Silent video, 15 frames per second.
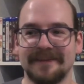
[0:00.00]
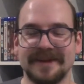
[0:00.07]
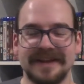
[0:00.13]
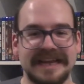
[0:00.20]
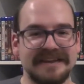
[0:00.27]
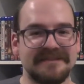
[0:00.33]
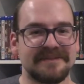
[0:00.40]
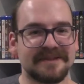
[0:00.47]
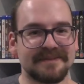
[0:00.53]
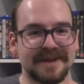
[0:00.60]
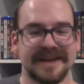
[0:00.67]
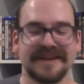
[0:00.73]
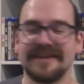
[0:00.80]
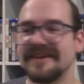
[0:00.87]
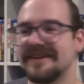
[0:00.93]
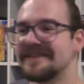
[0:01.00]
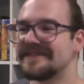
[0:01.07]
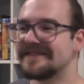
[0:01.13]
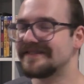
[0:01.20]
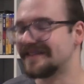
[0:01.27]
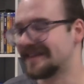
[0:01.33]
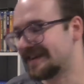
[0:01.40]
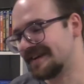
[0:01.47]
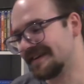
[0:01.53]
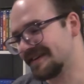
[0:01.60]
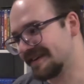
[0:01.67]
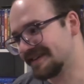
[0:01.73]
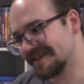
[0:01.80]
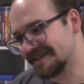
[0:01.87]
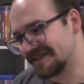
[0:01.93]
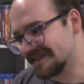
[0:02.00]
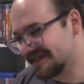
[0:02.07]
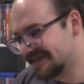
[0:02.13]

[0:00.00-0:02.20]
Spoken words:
but he was a bad guy, so it's I don't know.